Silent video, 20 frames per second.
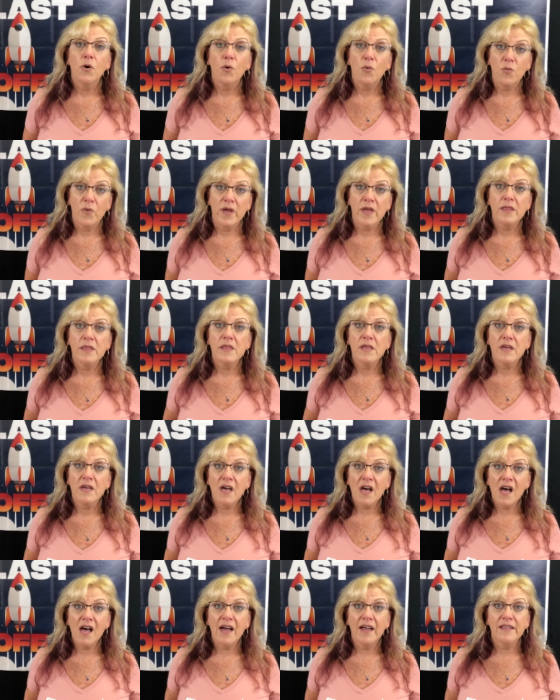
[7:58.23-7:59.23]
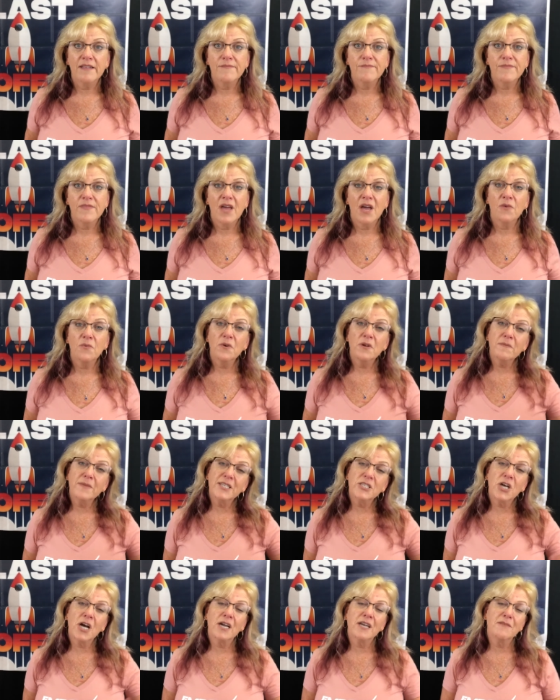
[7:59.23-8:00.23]
with God. And we're going to
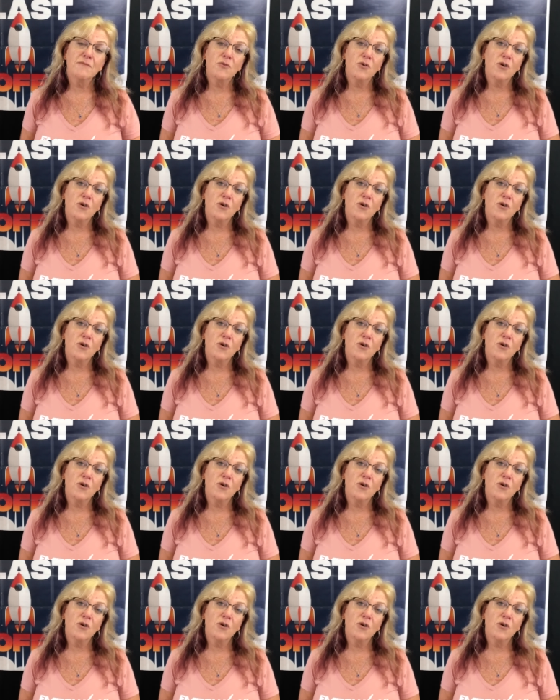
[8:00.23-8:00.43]
be talking